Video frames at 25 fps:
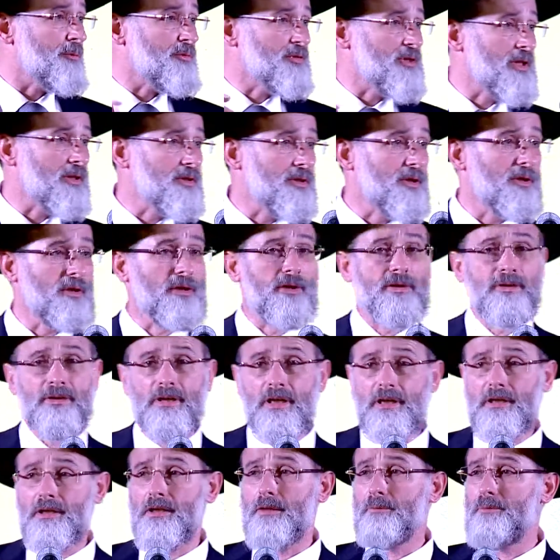Shatara
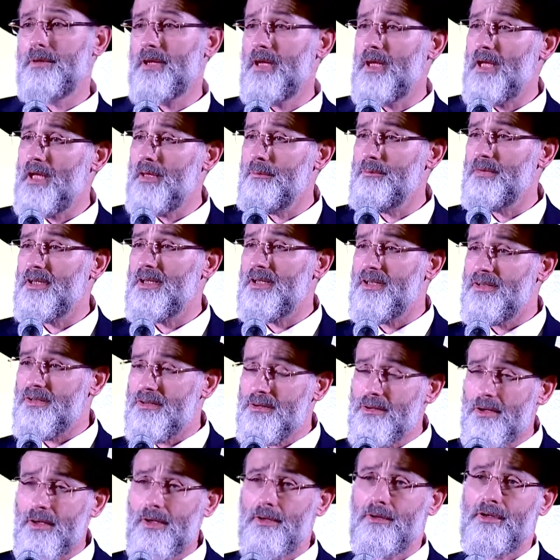Nikna Behem, because
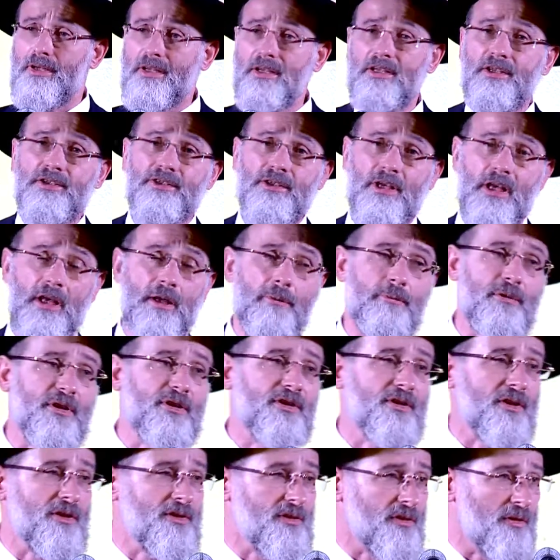Torah is
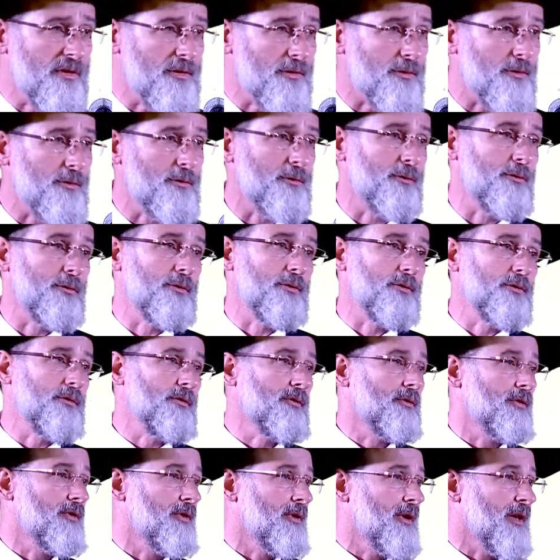emes. It's the
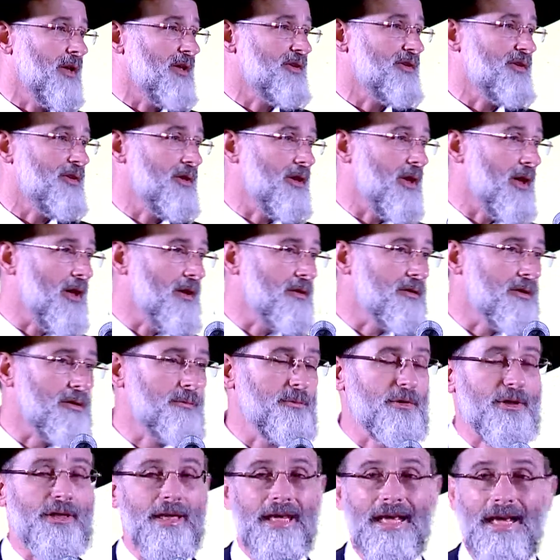truth. It's the
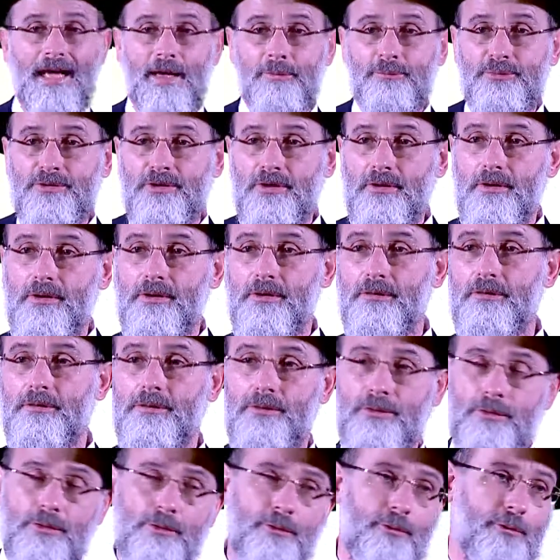ultimate
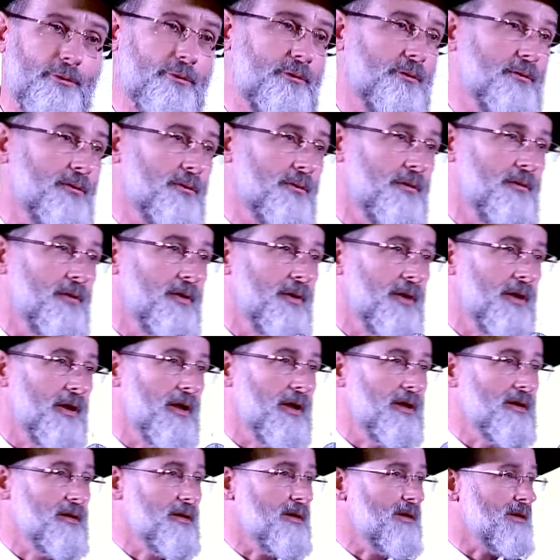absolute truth.
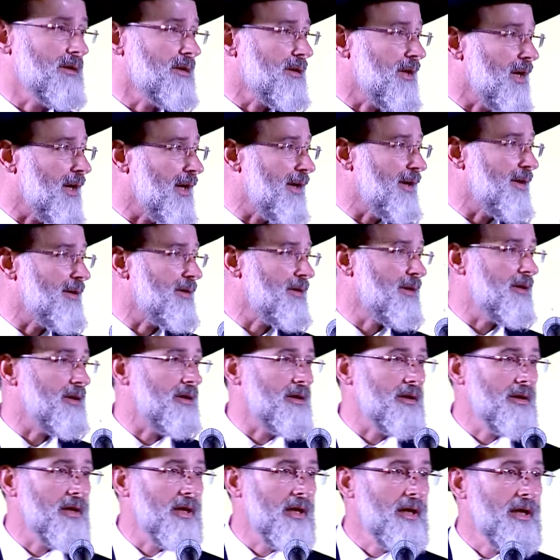Its
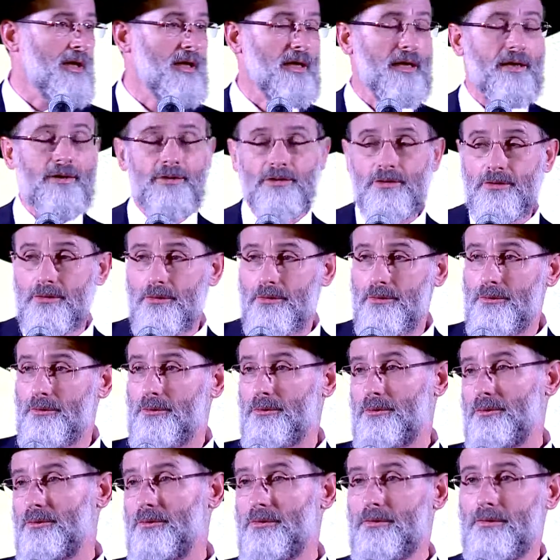entirety is
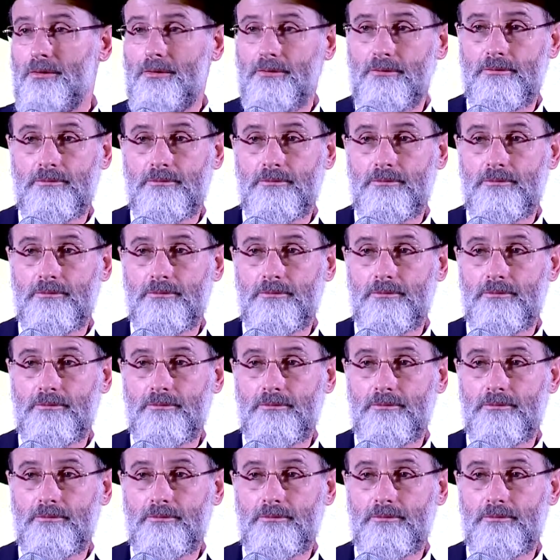truth.